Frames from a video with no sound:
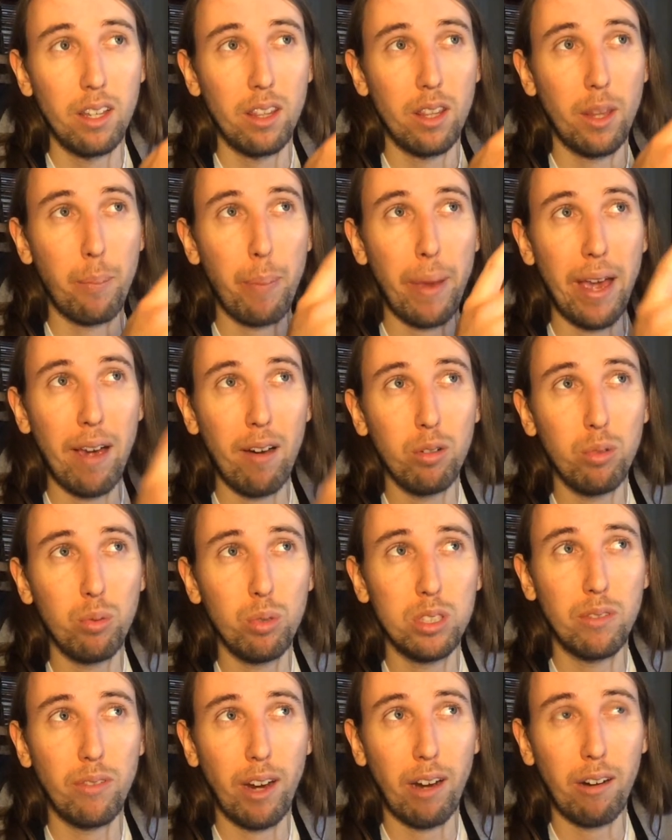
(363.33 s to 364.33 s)
the pound
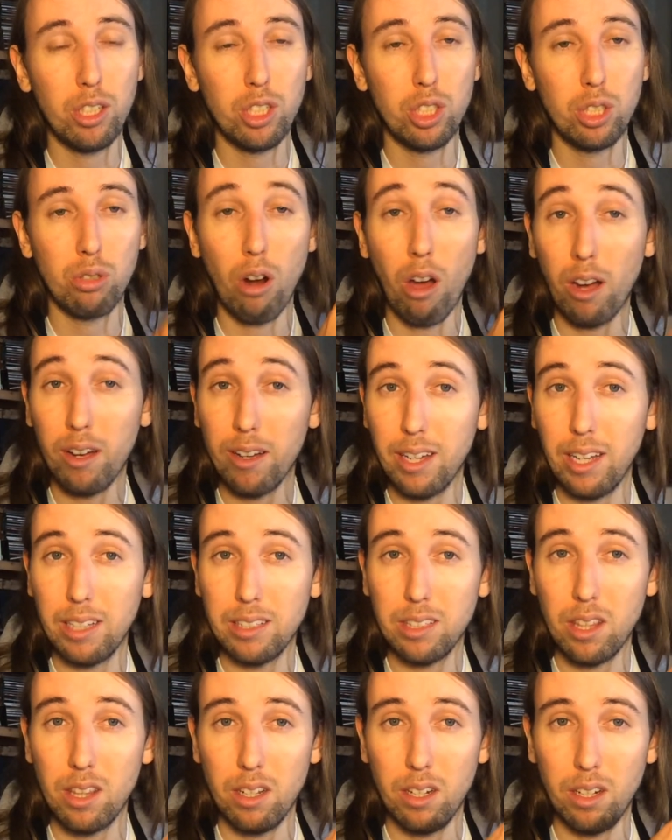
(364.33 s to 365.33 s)
was very strong
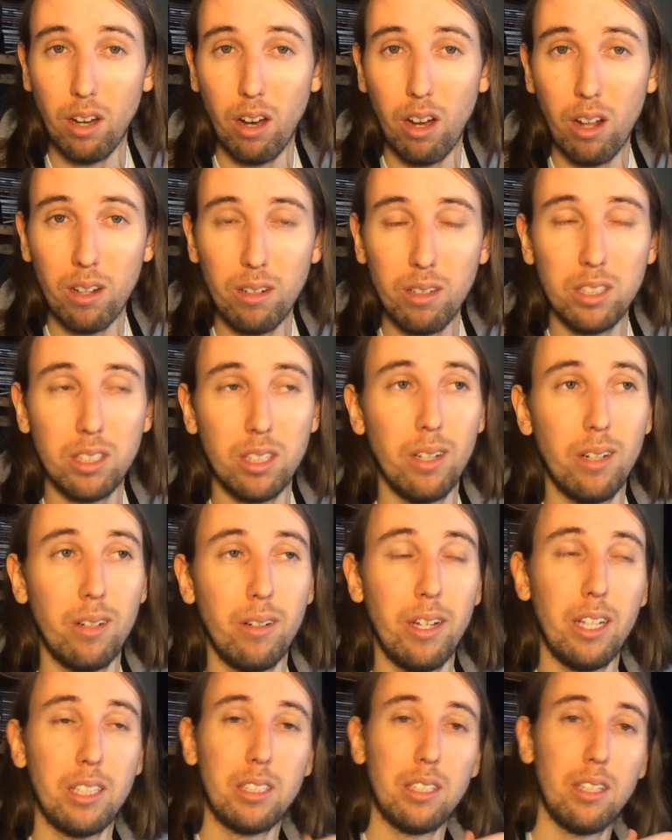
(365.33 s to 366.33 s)
against the dollar, so
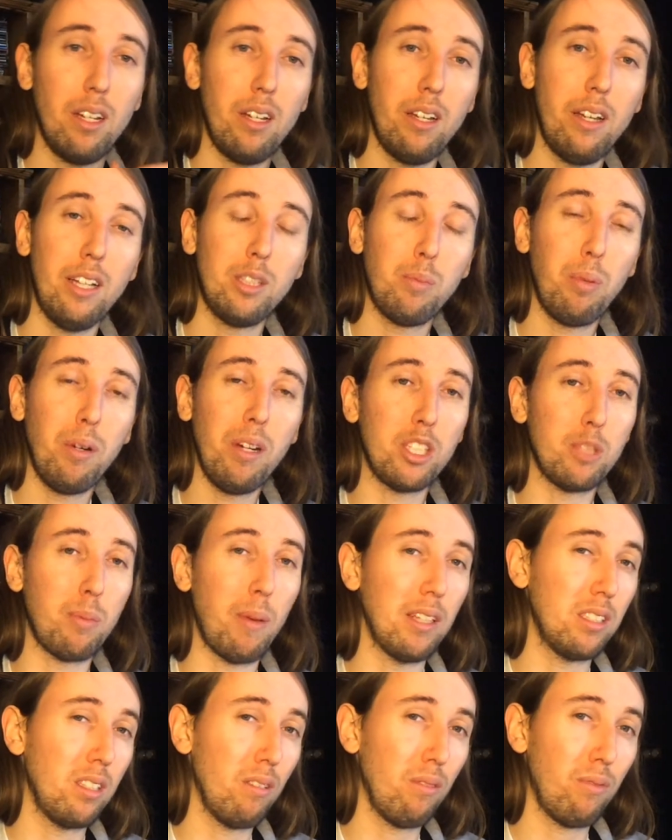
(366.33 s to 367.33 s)
it's pretty
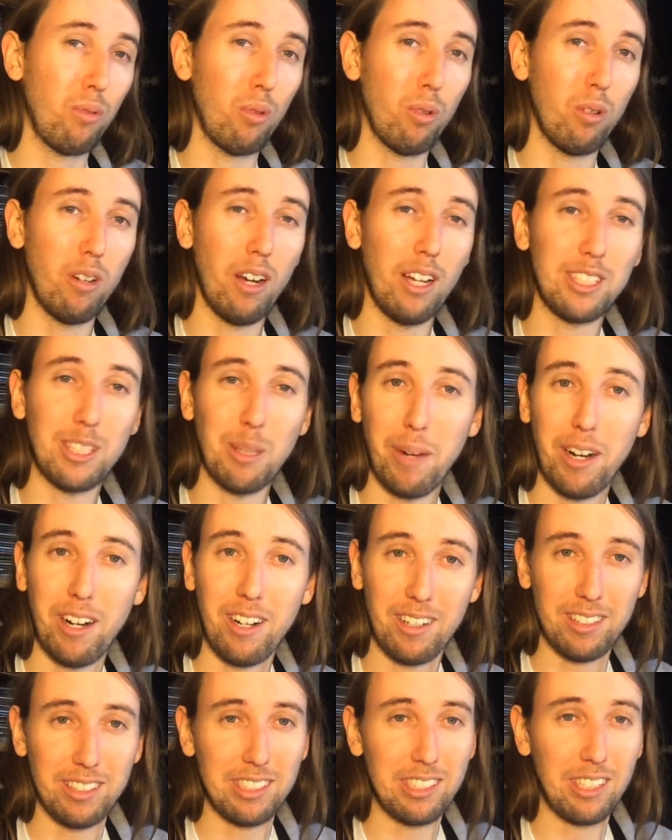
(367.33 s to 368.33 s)
expensive for us
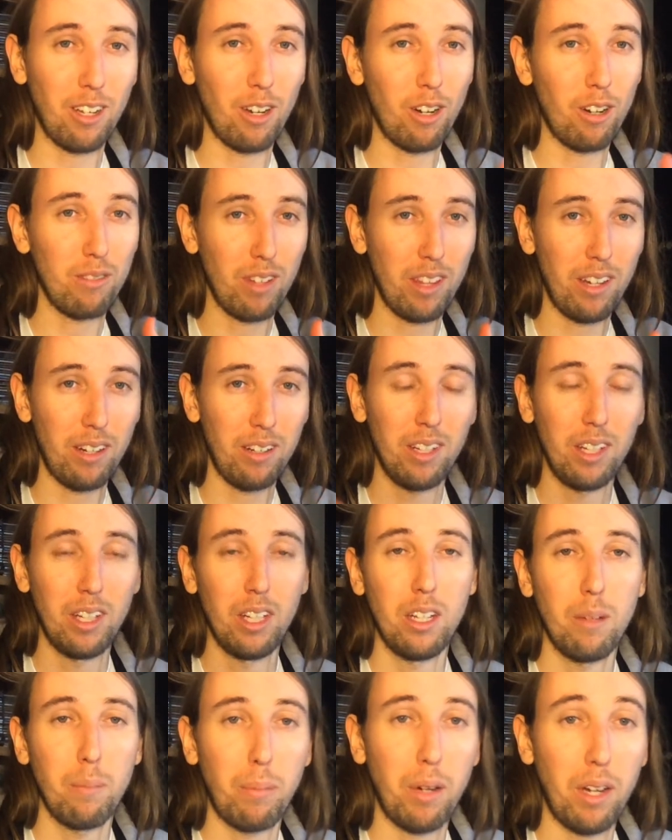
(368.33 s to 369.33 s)
Americans to go over there,
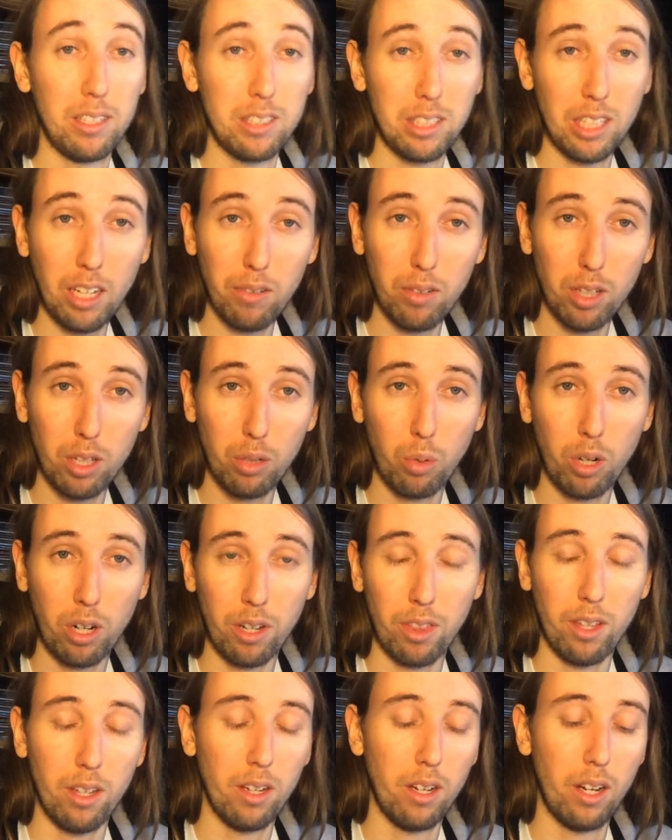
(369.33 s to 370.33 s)
but it's definitely
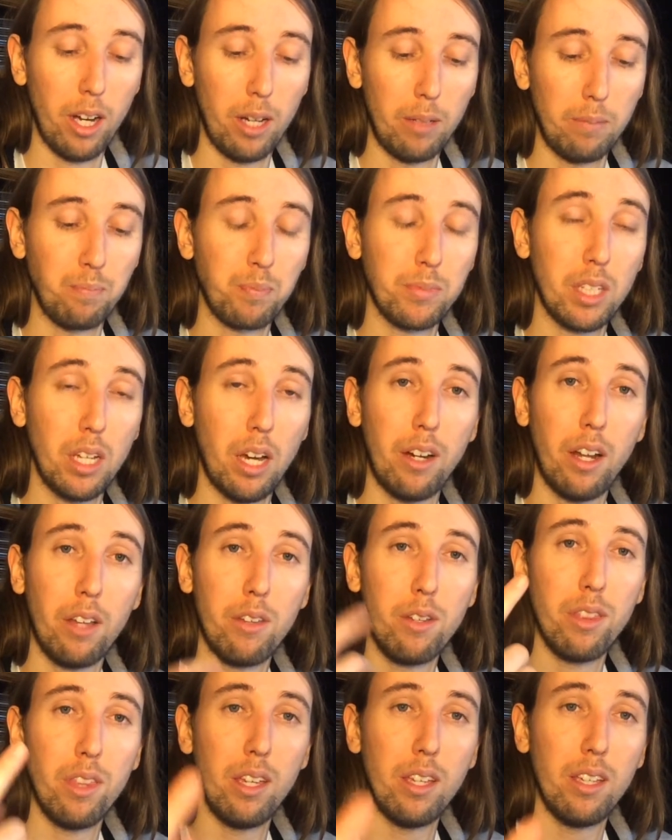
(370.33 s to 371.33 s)
worth it.
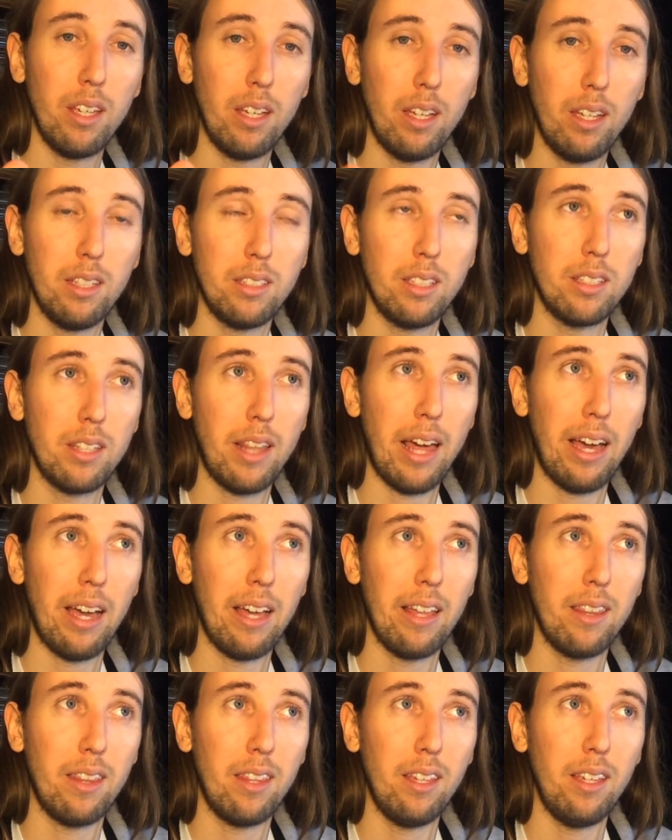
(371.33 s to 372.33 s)
Another thing is
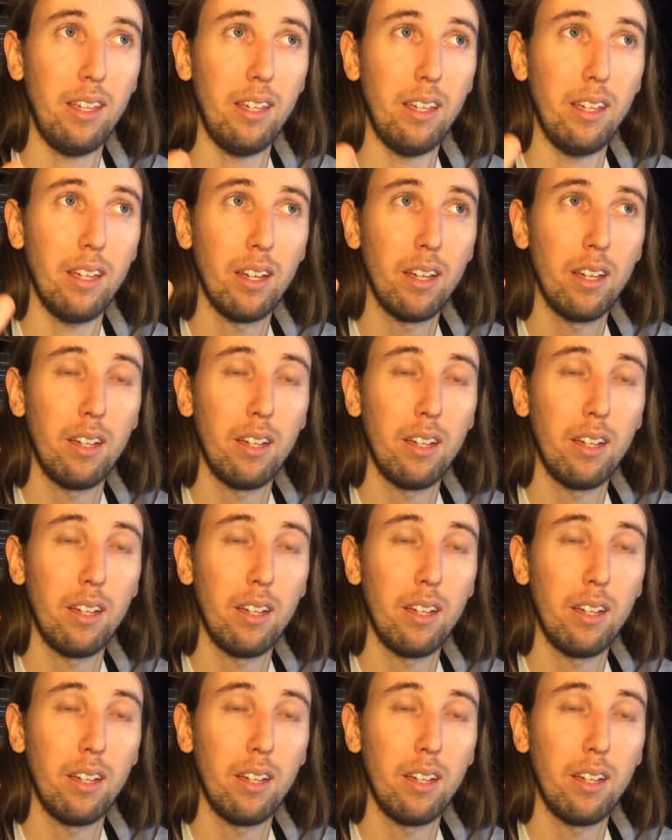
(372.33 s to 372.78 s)
that the